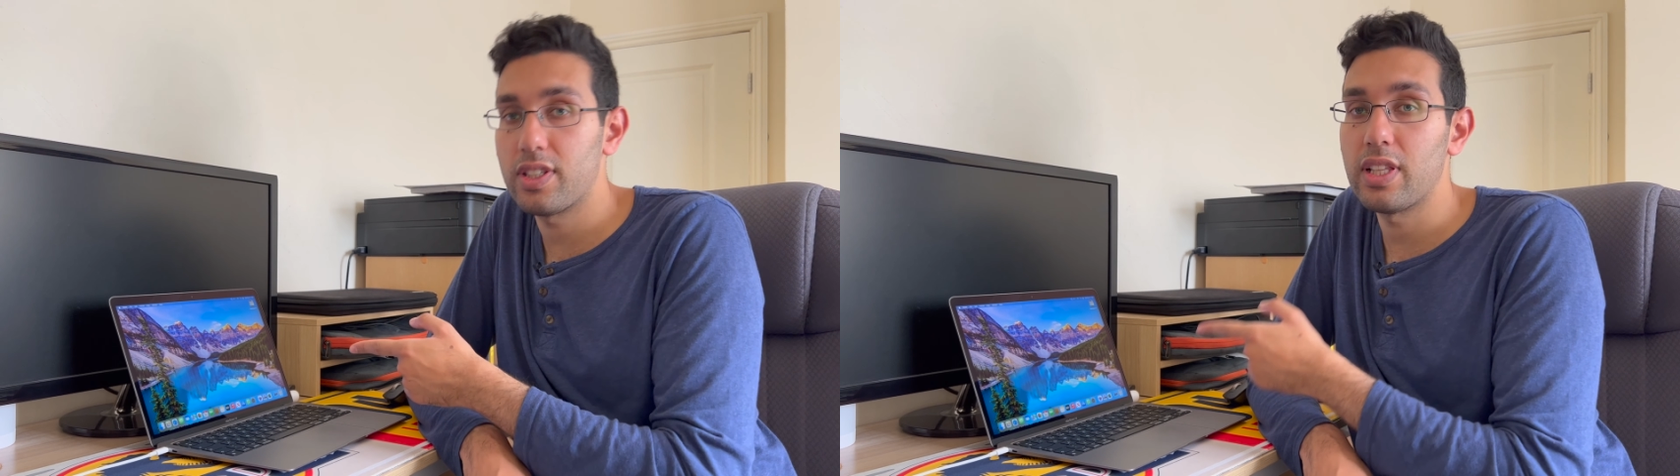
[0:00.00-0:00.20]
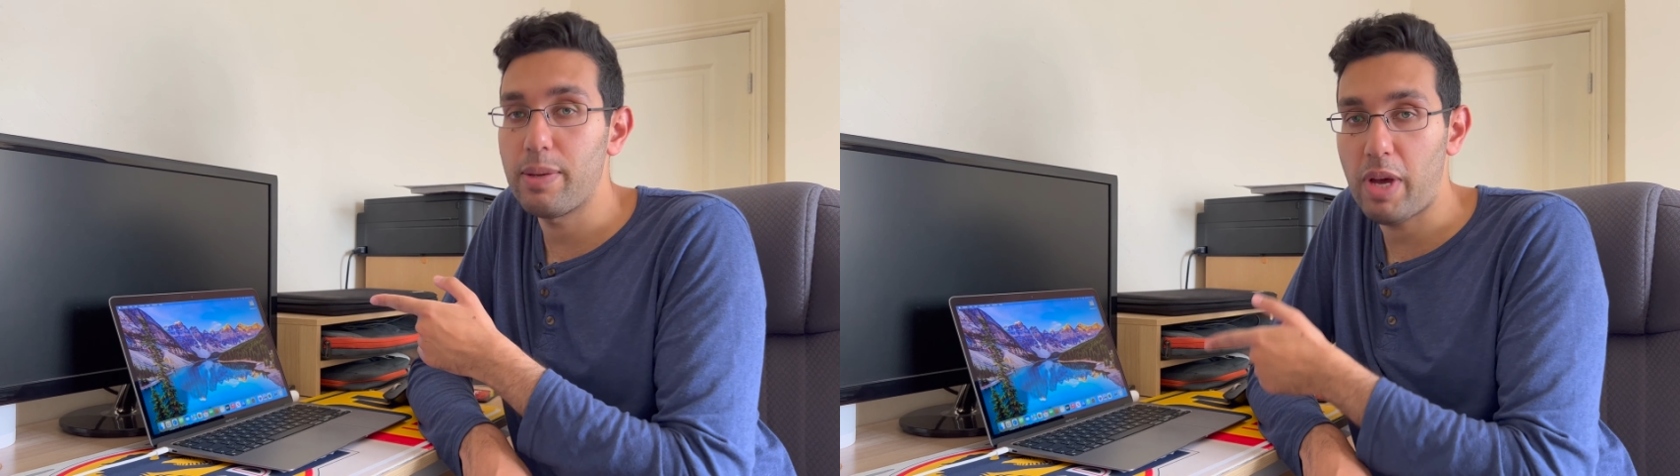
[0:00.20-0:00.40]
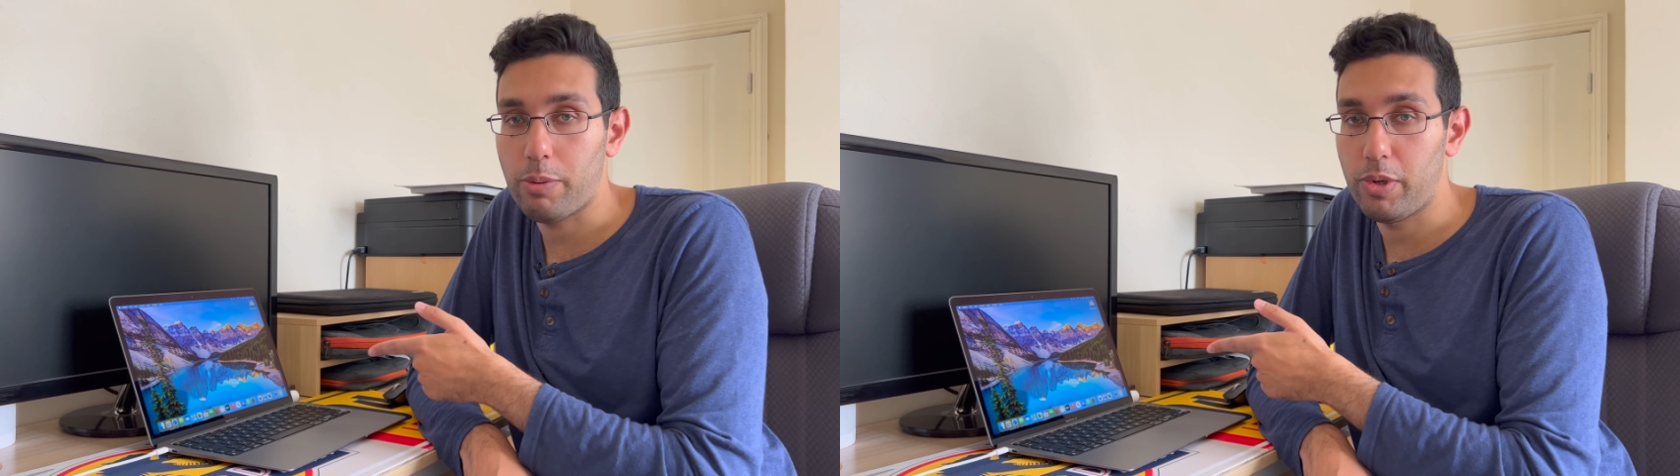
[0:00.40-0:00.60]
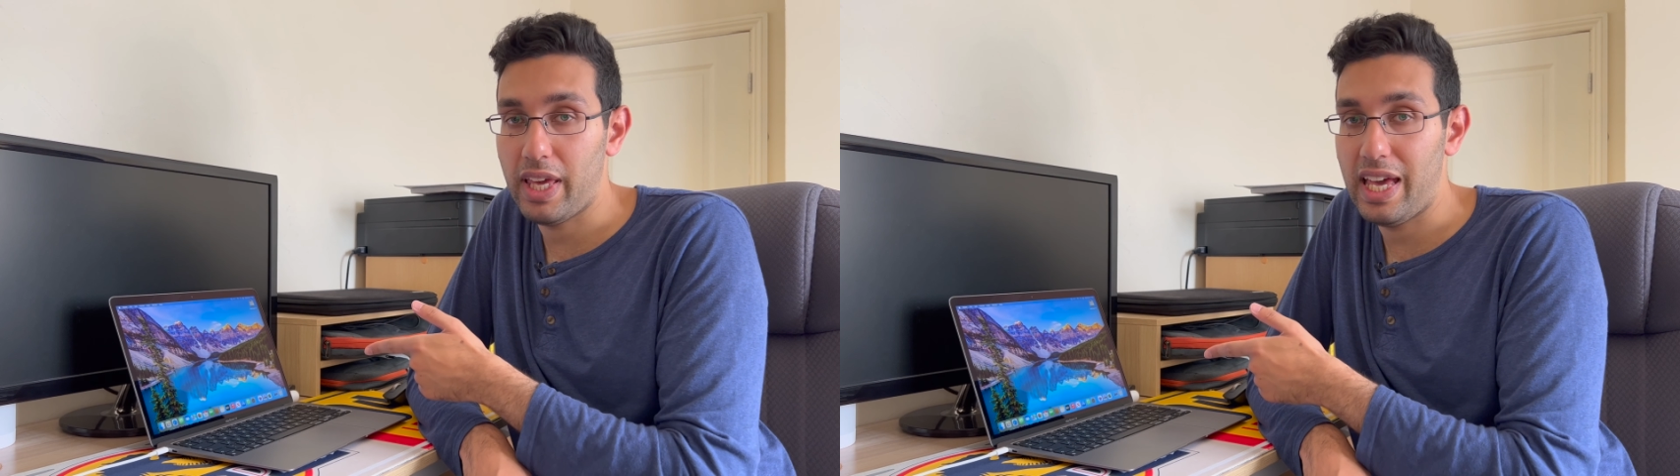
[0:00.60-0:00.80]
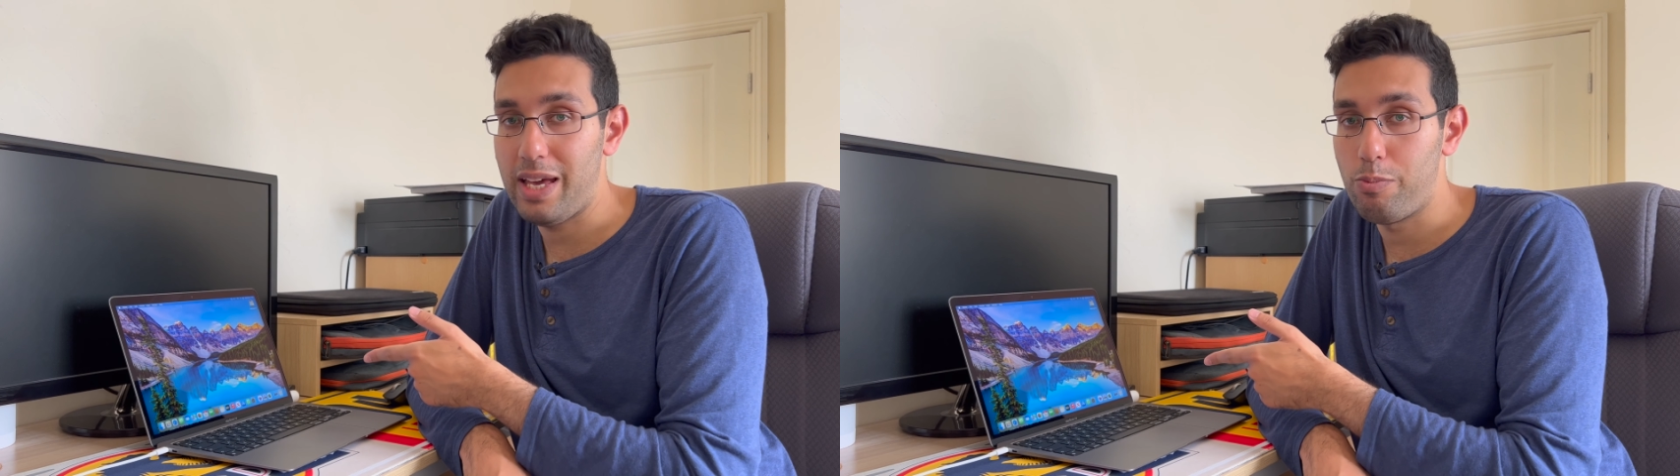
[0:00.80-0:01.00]
to the MacBook
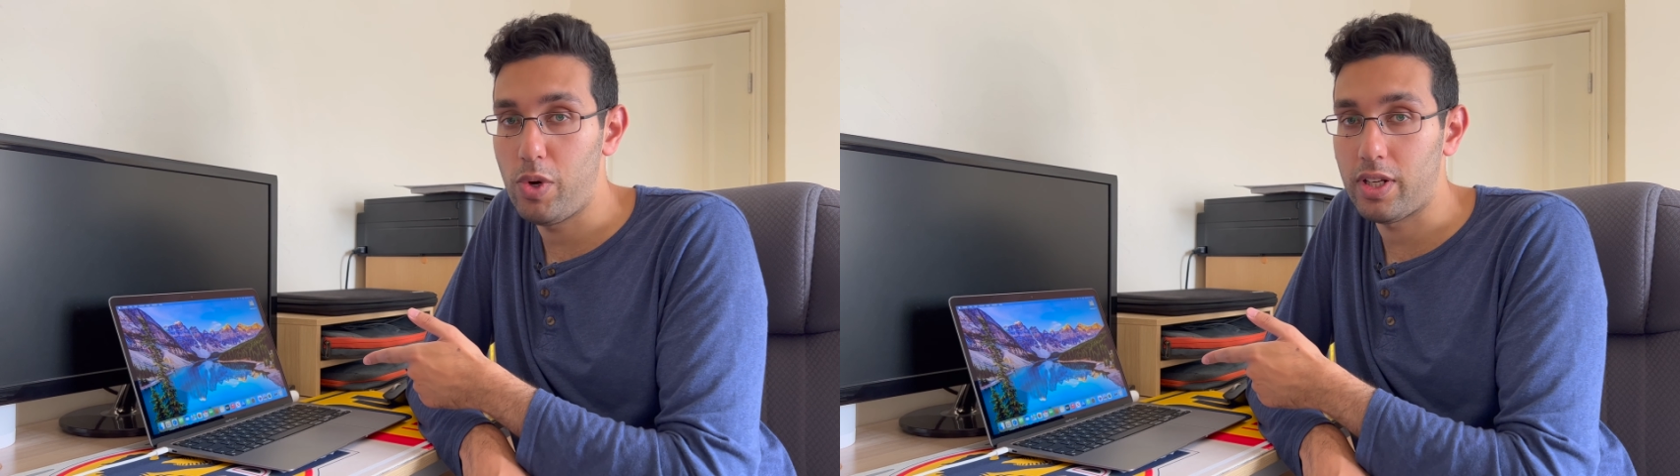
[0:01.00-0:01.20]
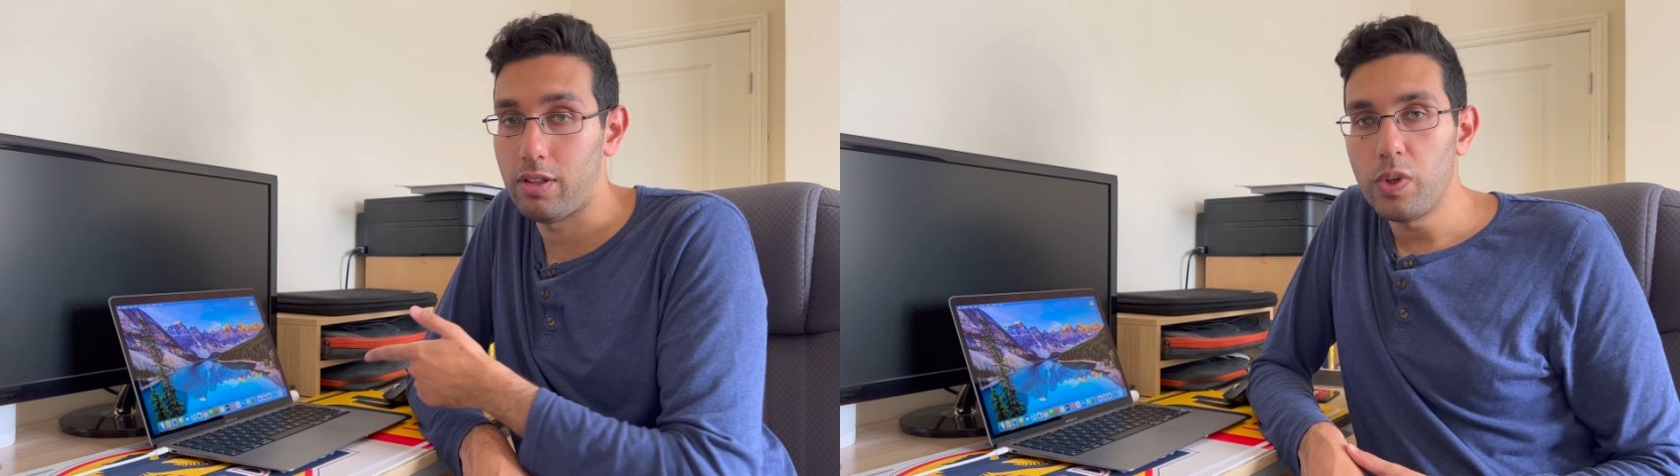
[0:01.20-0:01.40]
Air M1.